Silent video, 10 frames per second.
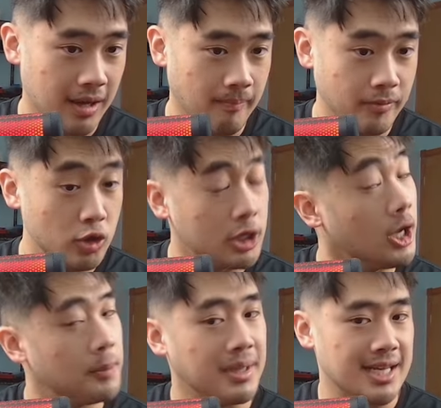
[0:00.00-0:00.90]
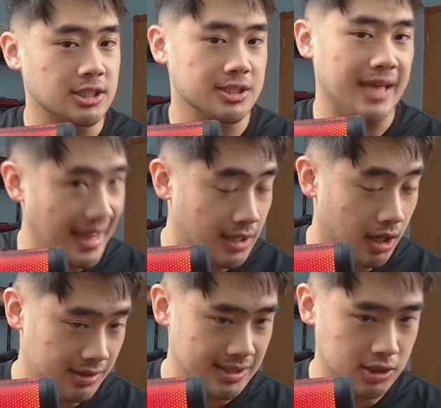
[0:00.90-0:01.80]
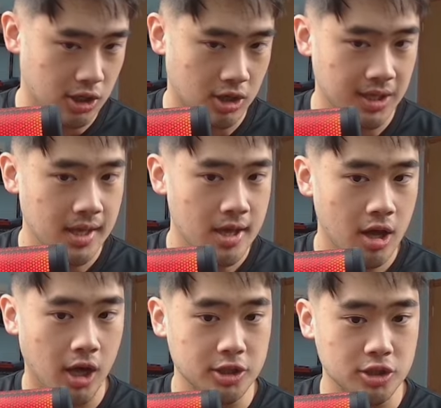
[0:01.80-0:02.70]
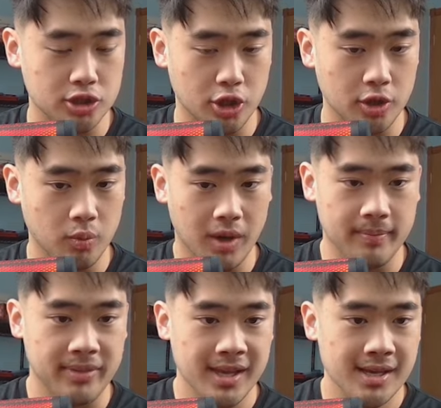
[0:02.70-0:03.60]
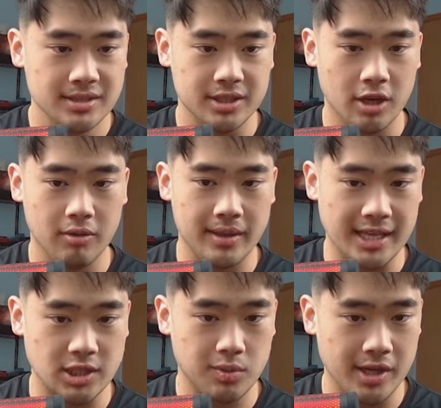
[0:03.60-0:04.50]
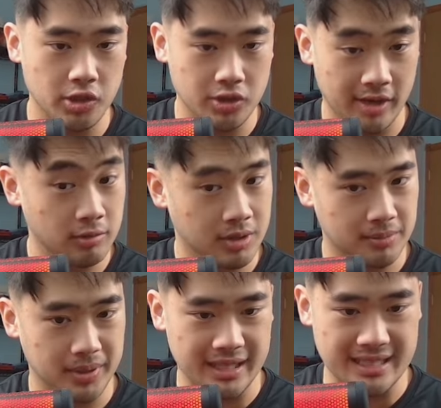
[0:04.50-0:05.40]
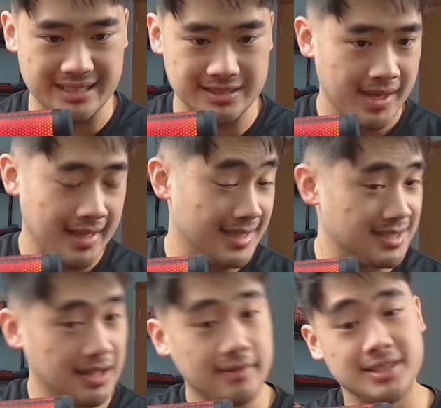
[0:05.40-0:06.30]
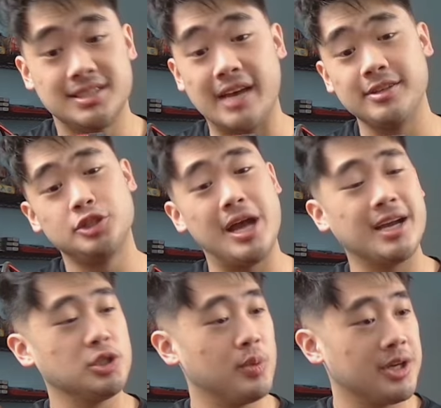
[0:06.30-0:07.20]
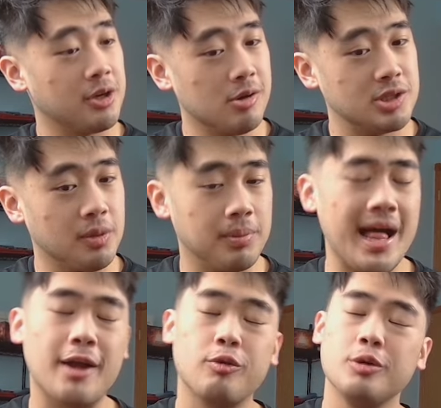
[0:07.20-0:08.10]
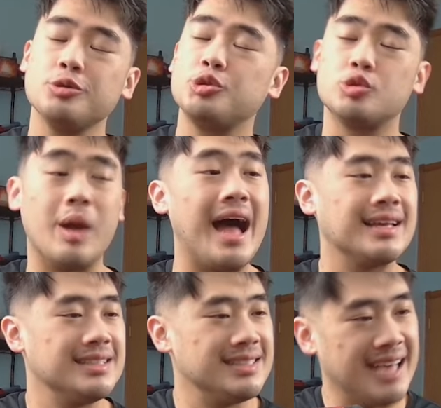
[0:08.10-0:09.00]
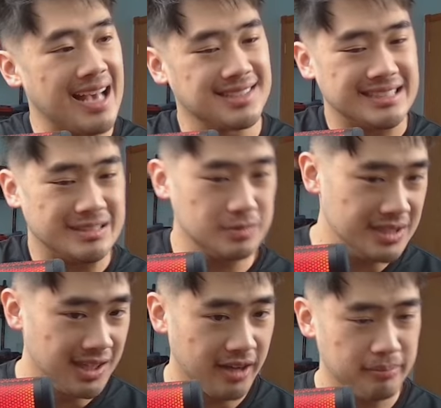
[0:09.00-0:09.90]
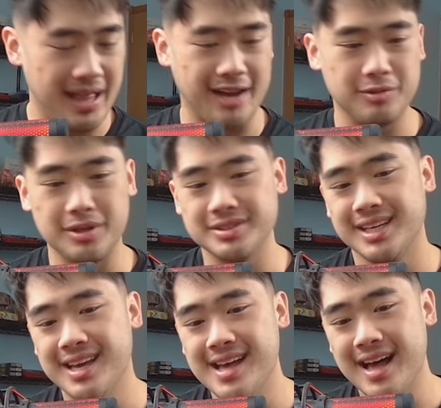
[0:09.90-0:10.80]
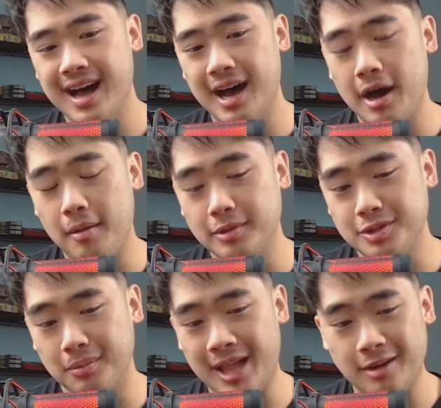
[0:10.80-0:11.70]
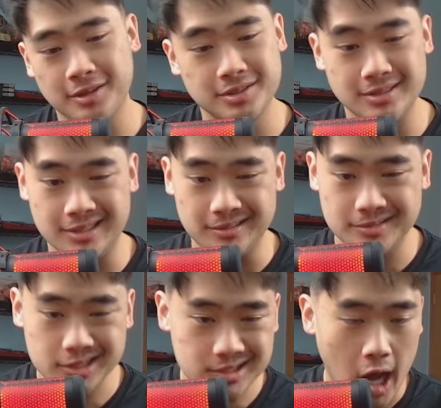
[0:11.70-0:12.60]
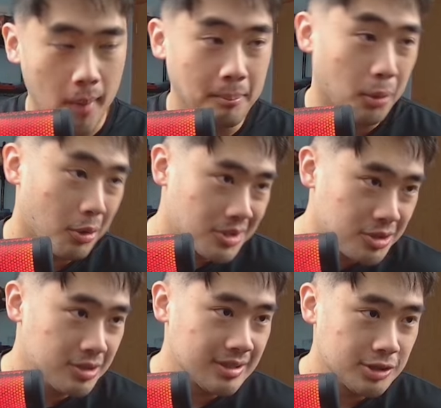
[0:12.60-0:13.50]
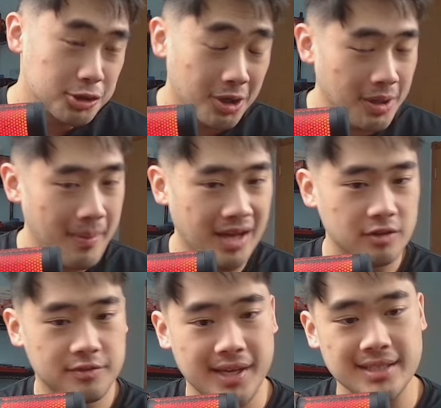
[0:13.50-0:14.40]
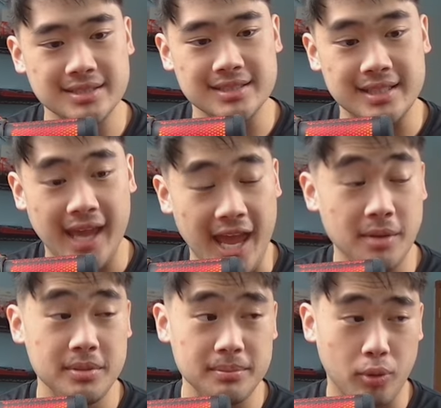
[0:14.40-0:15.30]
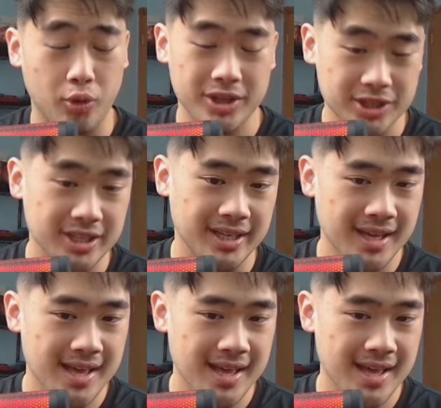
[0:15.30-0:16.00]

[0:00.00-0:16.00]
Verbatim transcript: You could potentially end on this card on your turn one, so that's why you definitely want to play this. That's in level 7 dragons. We can go into Black Rose Dragon. Yes, we love Black Rose. So Black Rose, you know, just a board nuke during the battle phase can be pretty good.